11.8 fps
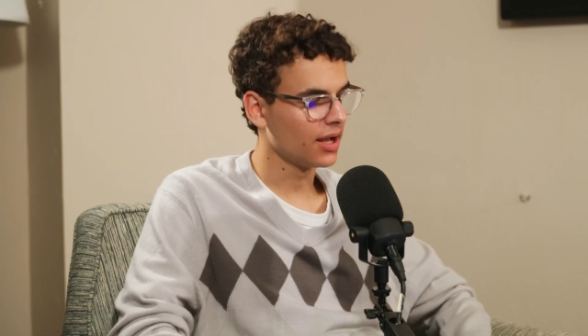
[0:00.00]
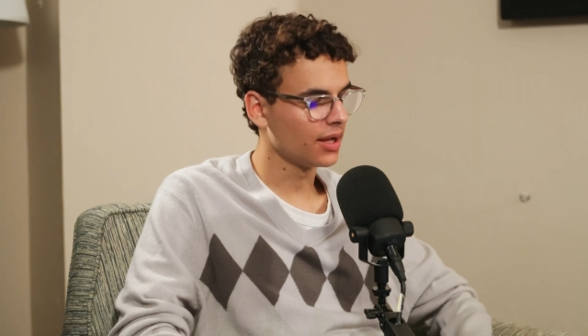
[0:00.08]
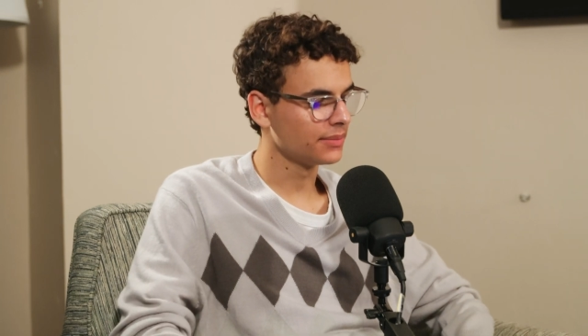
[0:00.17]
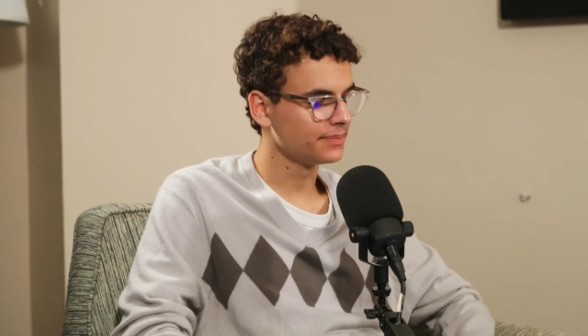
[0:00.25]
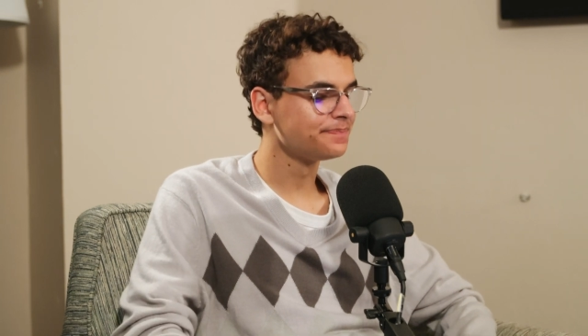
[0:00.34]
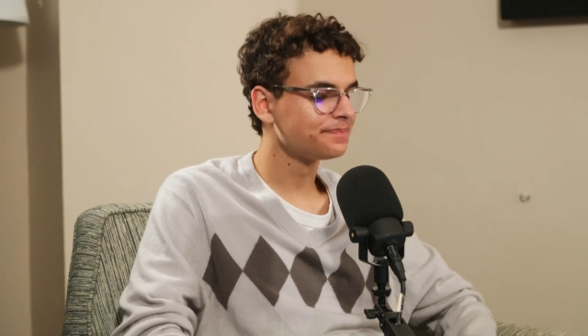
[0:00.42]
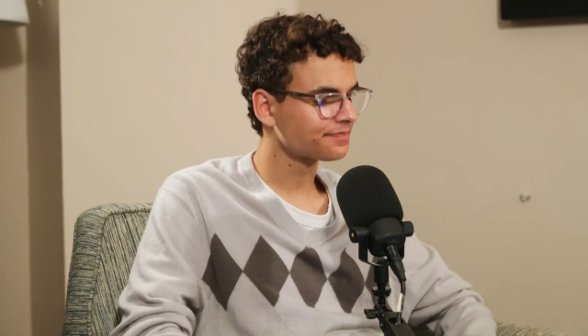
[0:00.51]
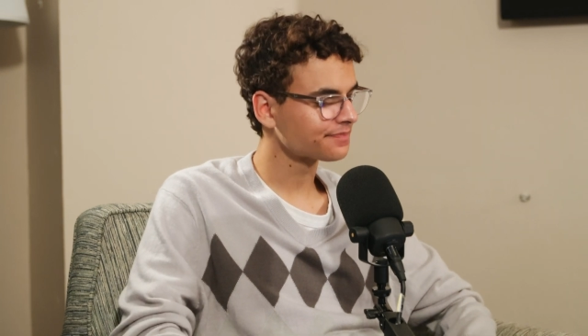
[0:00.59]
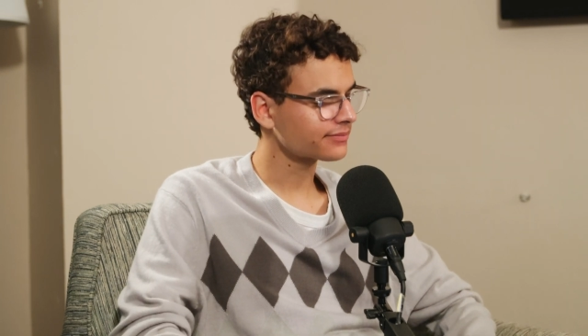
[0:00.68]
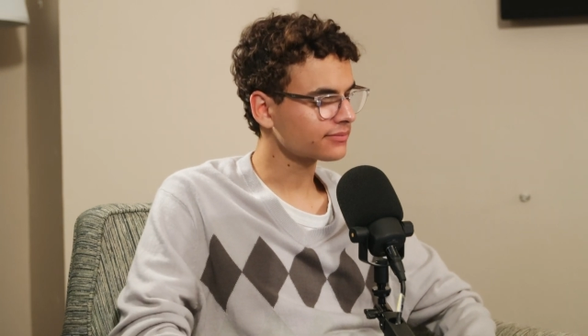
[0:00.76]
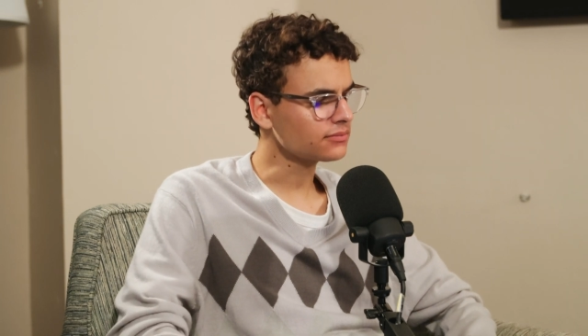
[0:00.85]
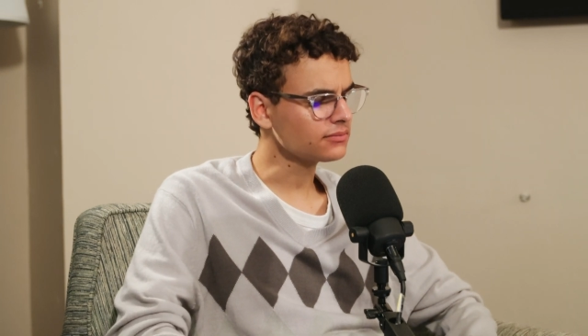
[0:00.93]

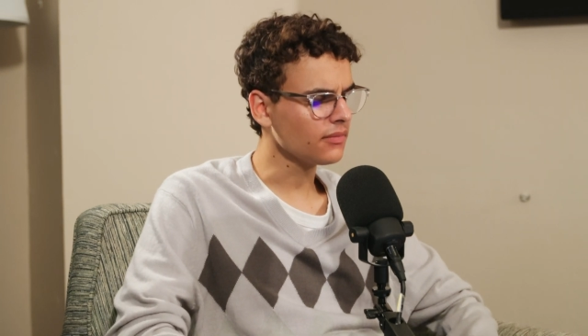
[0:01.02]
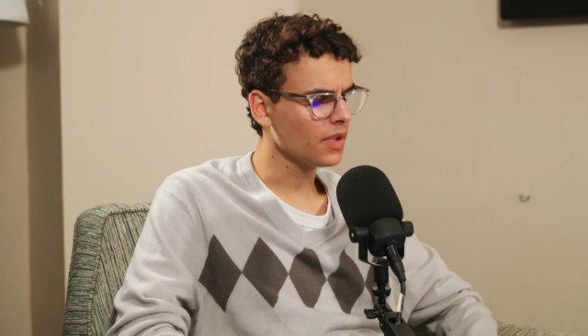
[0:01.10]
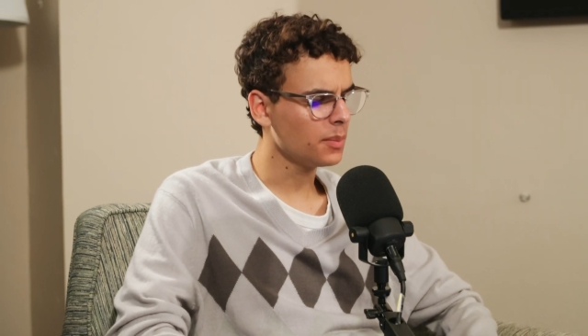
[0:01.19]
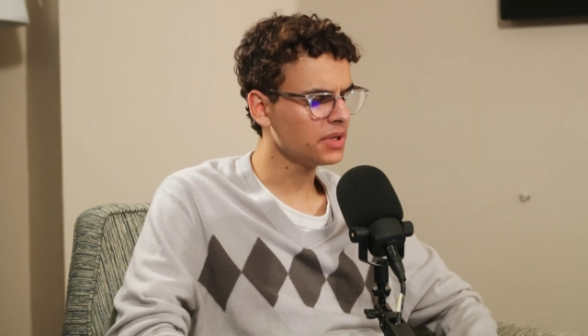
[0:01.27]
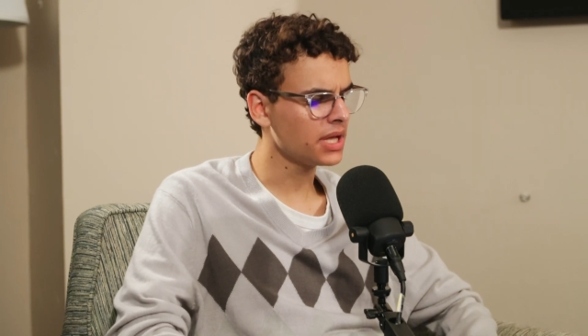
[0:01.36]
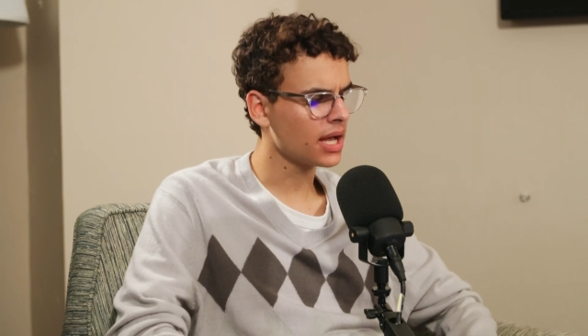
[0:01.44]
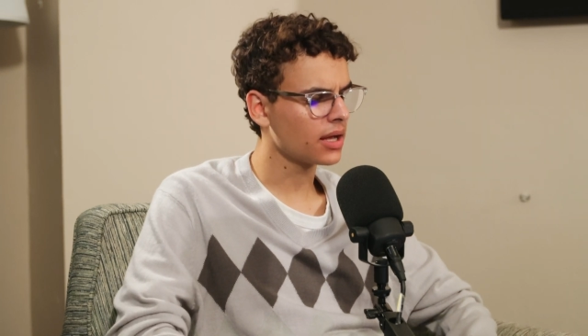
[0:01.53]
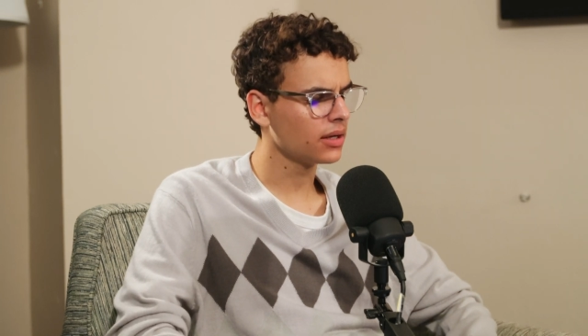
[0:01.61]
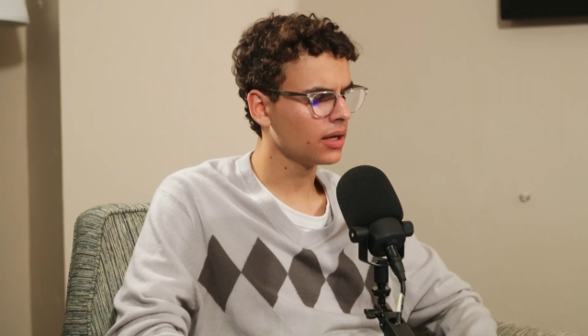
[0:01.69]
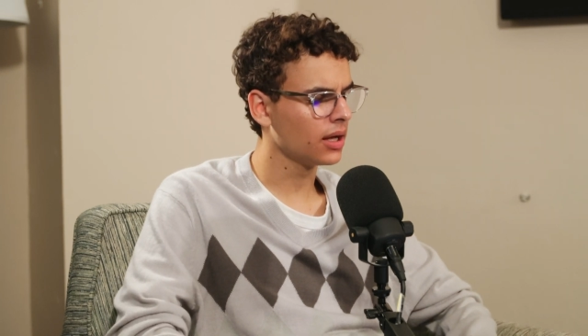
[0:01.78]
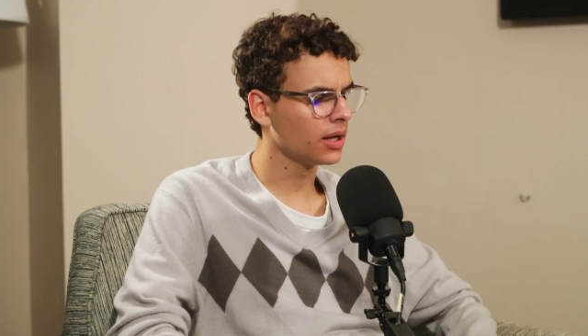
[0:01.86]
But yeah,